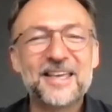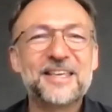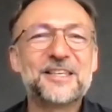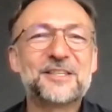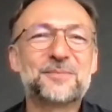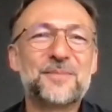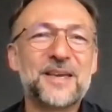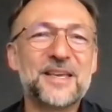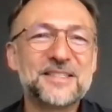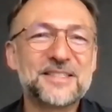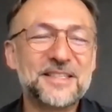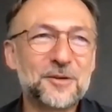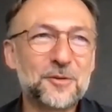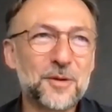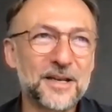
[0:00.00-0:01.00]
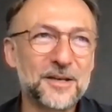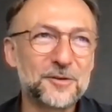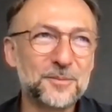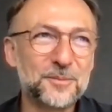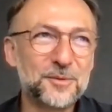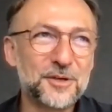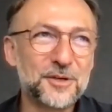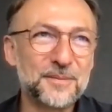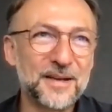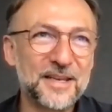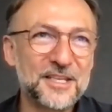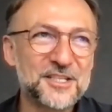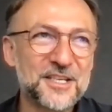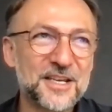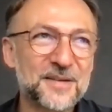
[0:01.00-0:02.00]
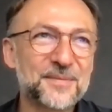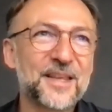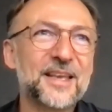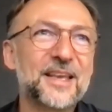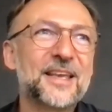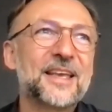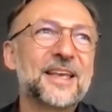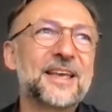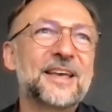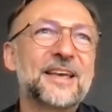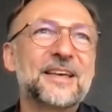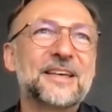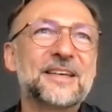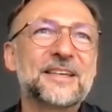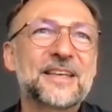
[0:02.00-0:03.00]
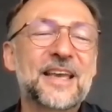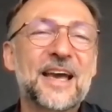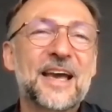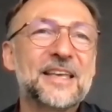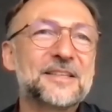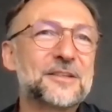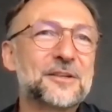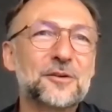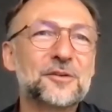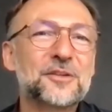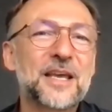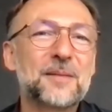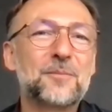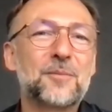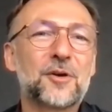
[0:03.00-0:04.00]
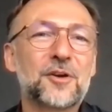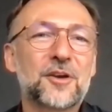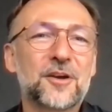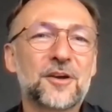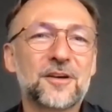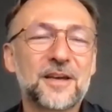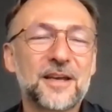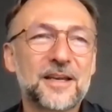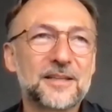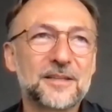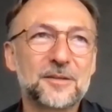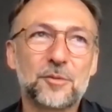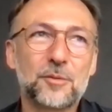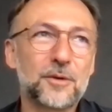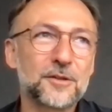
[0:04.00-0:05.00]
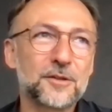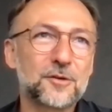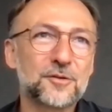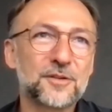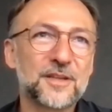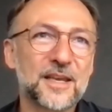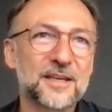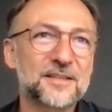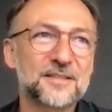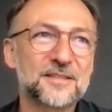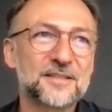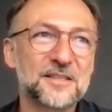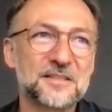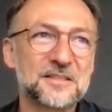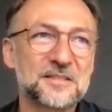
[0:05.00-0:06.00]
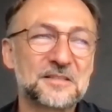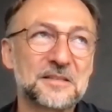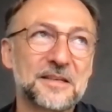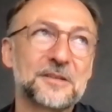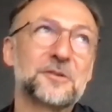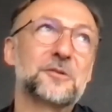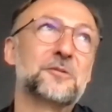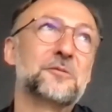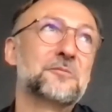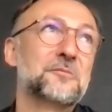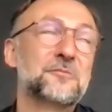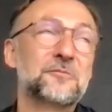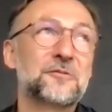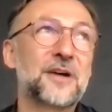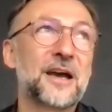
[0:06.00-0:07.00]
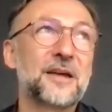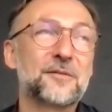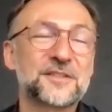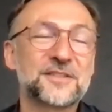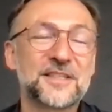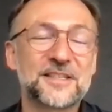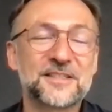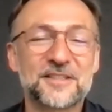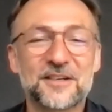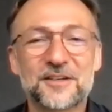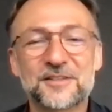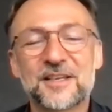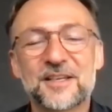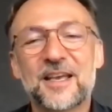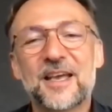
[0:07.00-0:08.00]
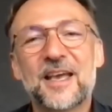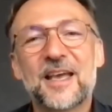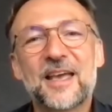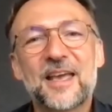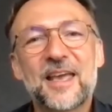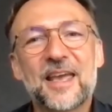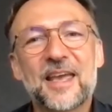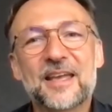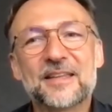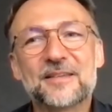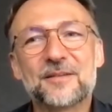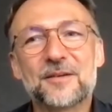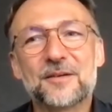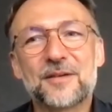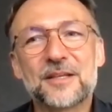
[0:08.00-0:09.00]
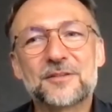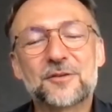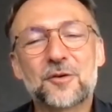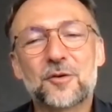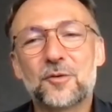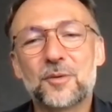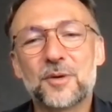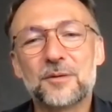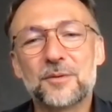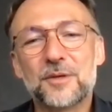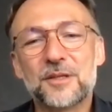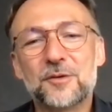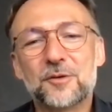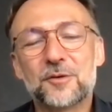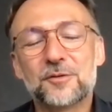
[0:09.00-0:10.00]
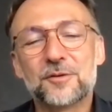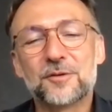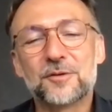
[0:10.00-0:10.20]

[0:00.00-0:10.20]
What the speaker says: is based in Kuala Lumpur in Malaysia. Kai is a long-time blogger, and we were in contact since, I don't know, 5 or 6 years. And that's how we know